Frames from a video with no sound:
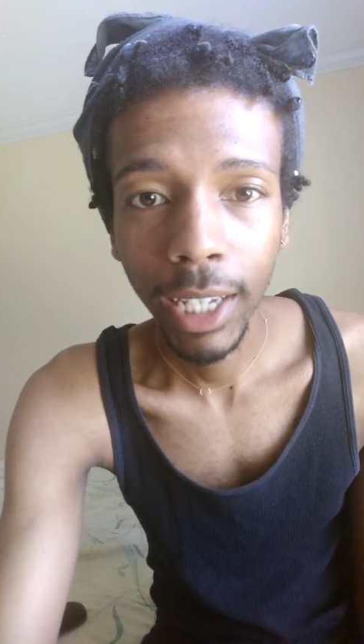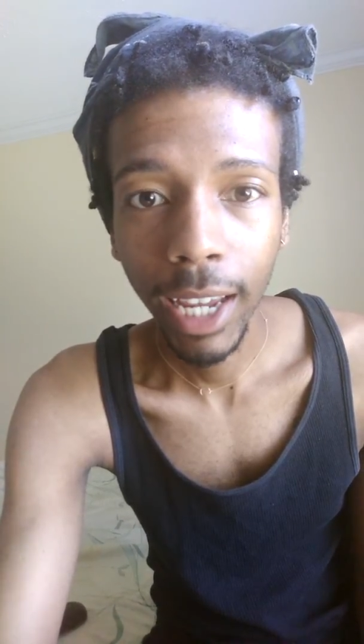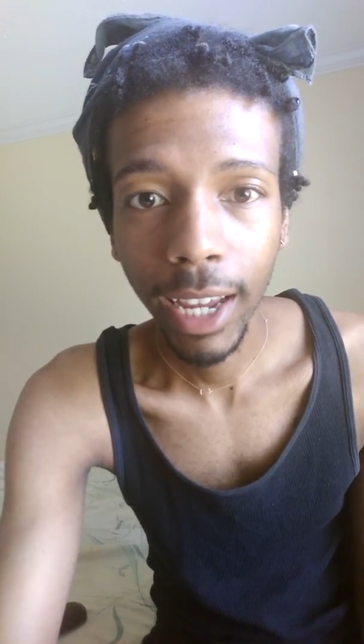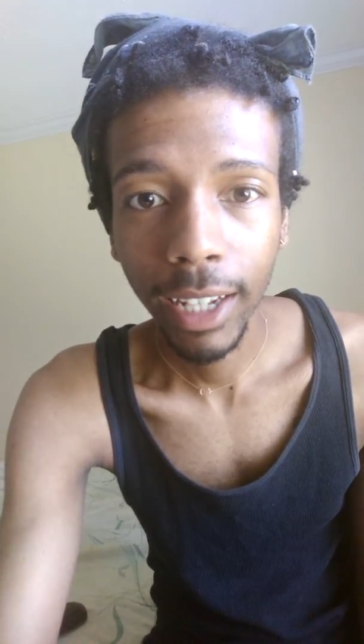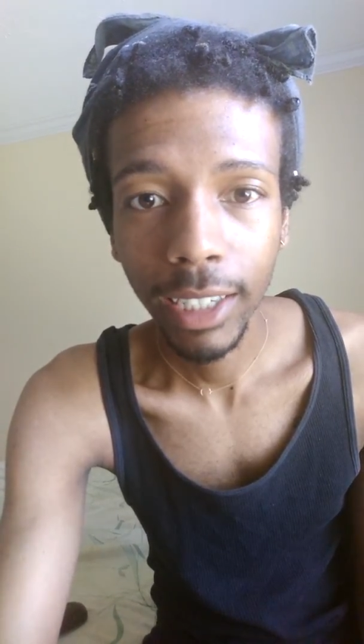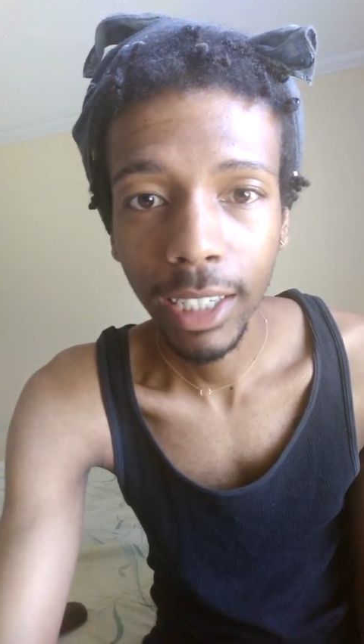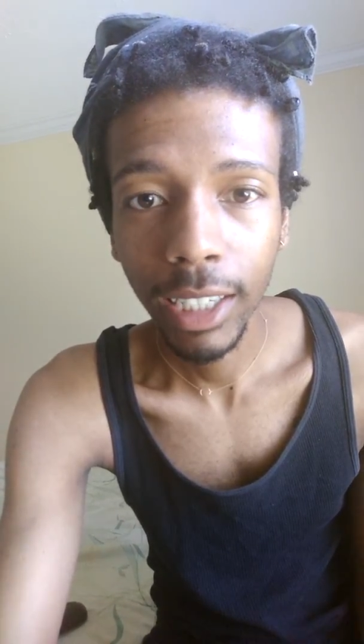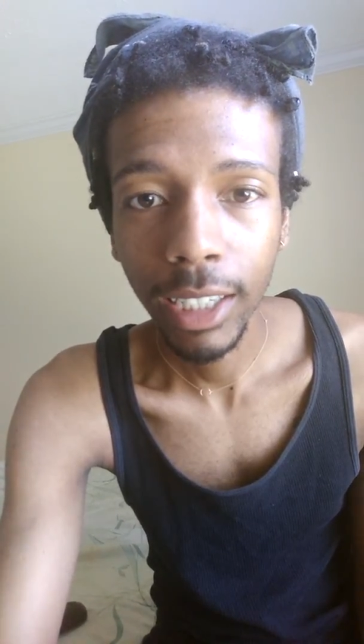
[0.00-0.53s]

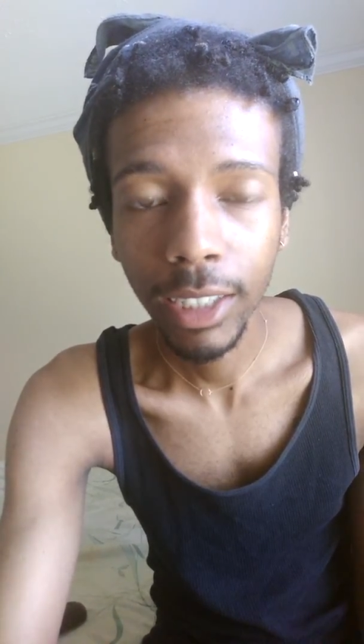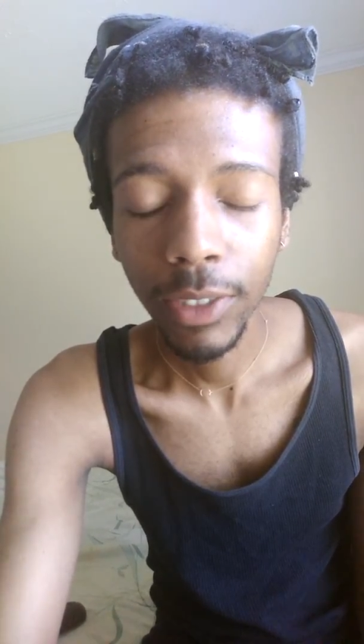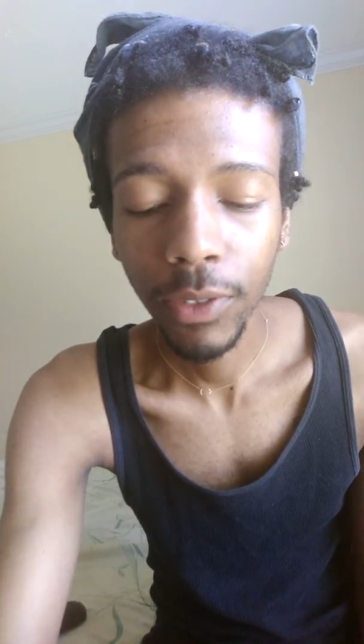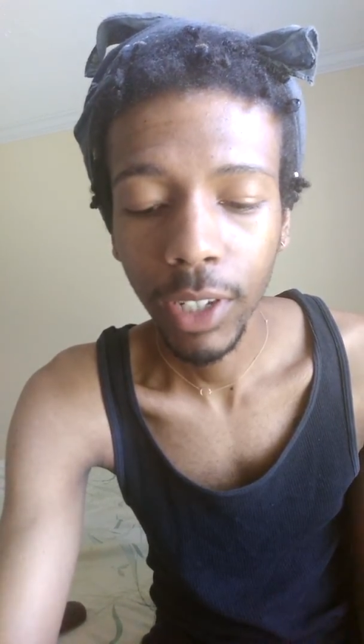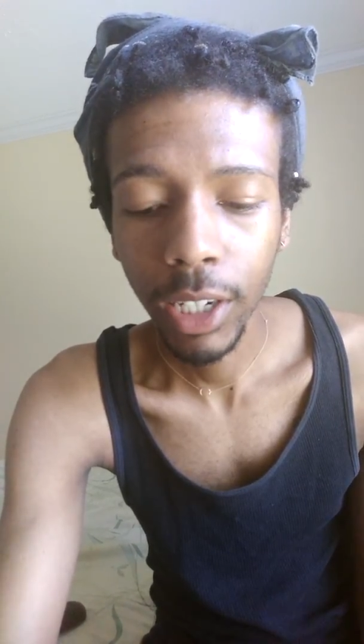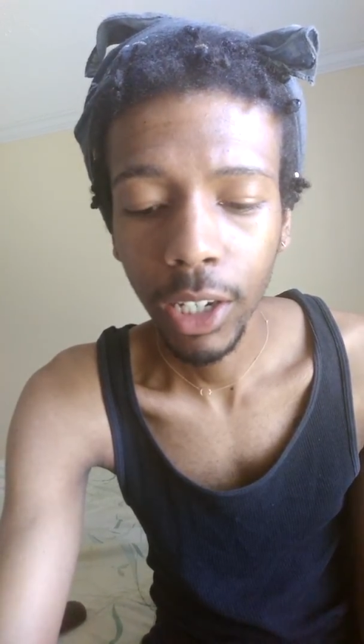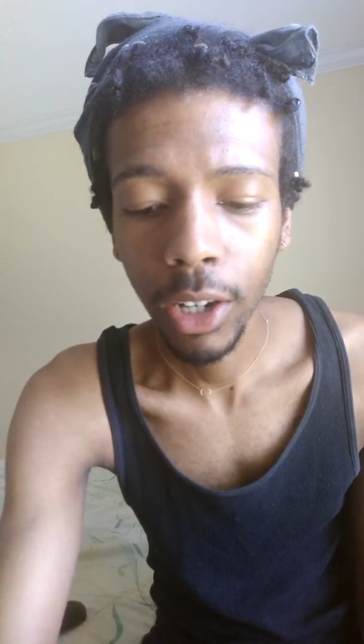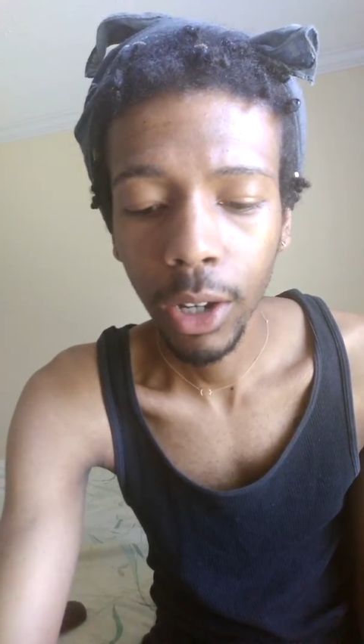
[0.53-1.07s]
Candy's
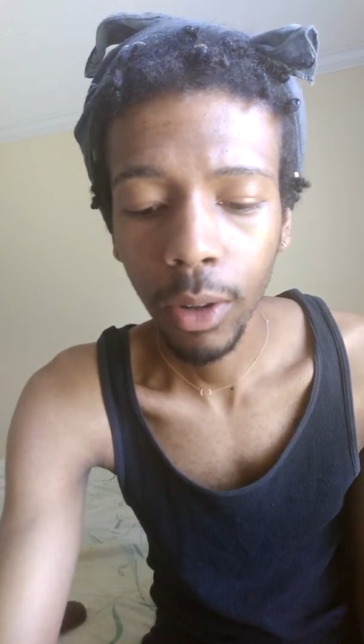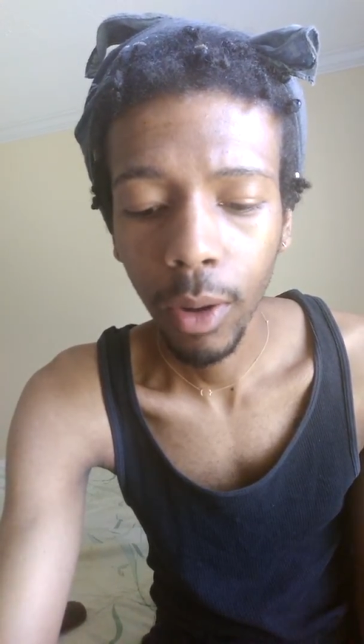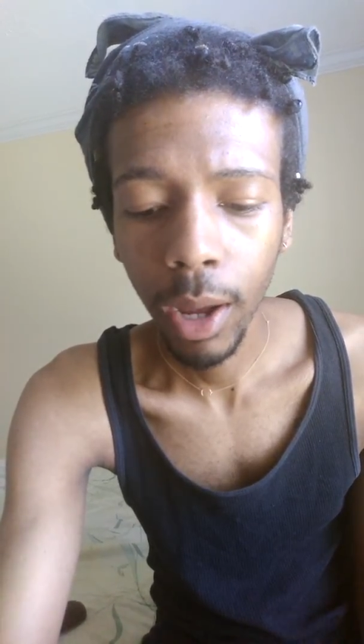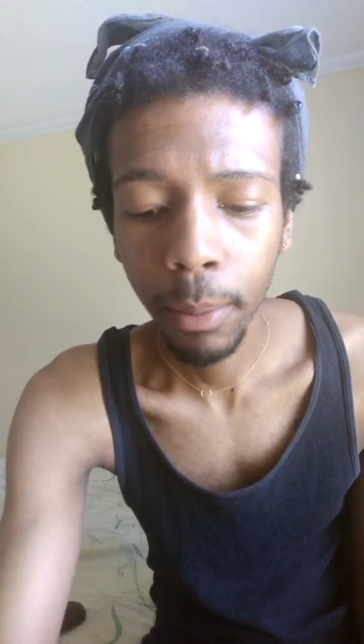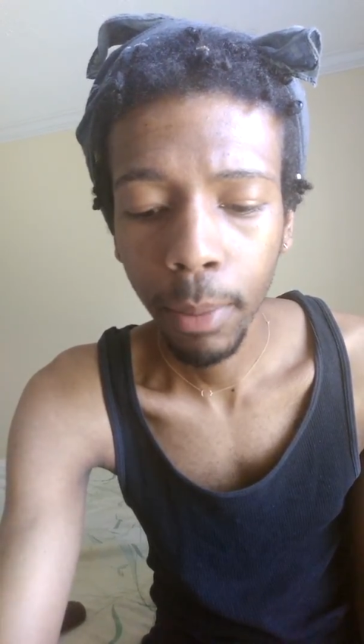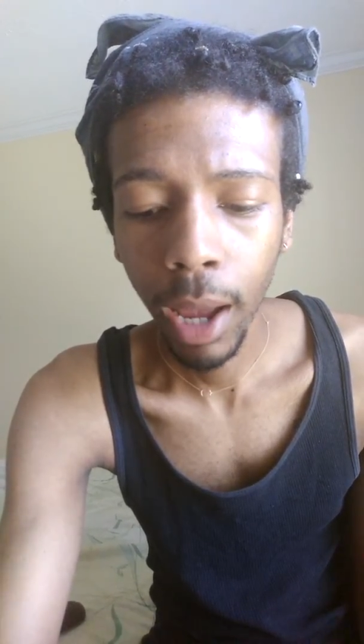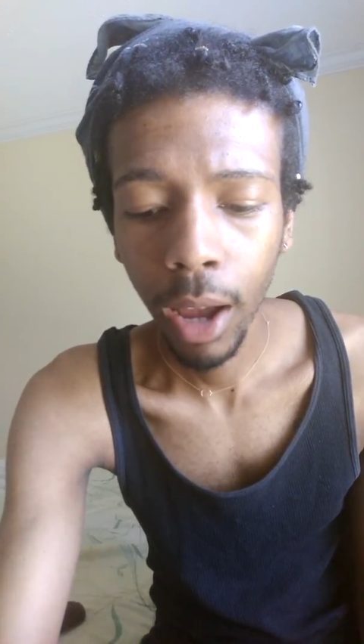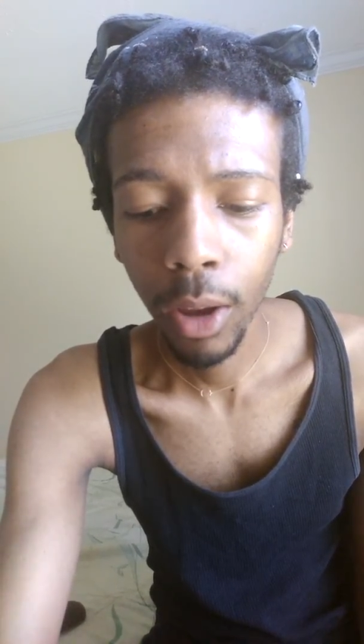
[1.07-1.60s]
video
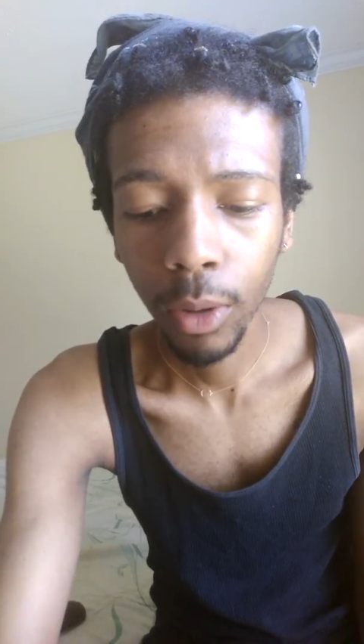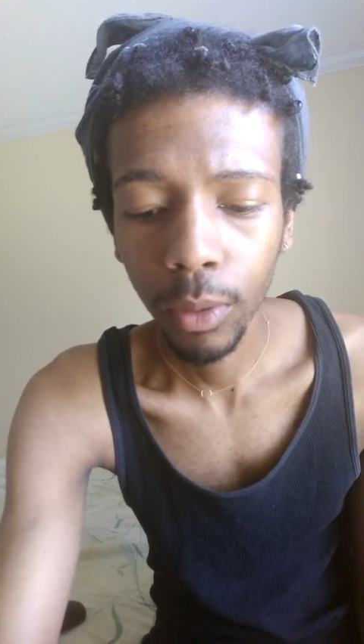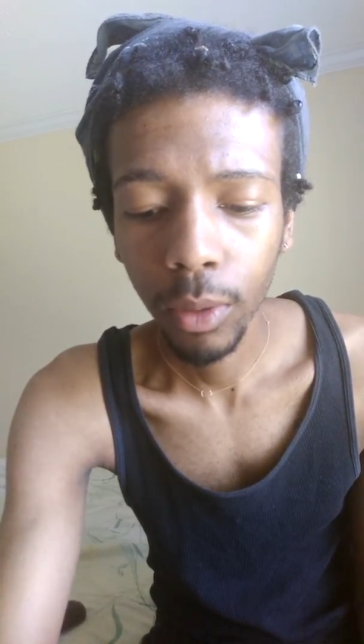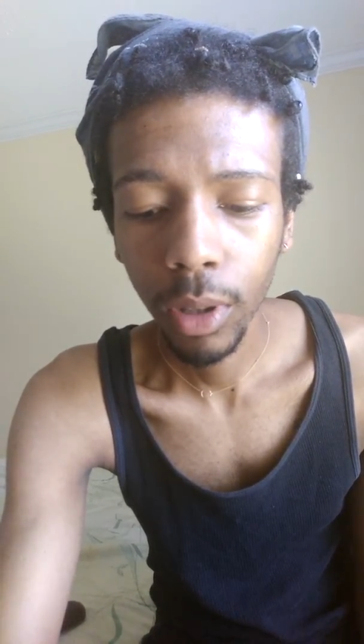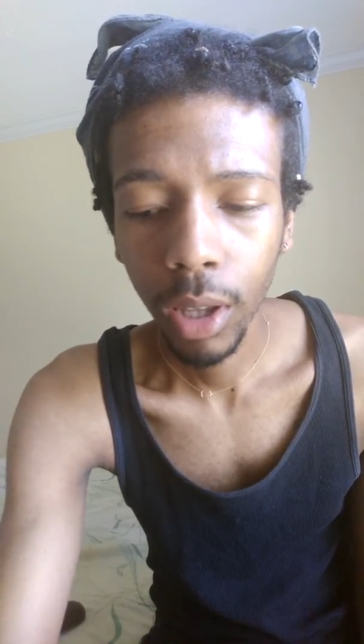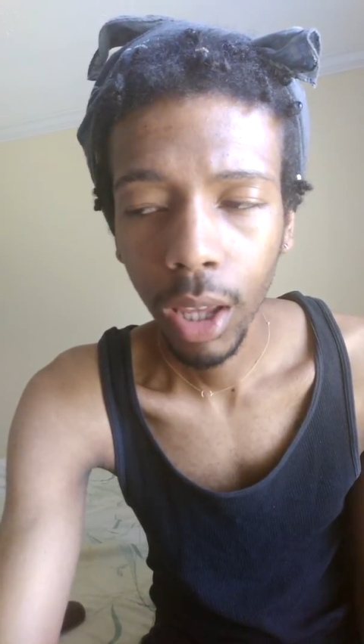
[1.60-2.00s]
about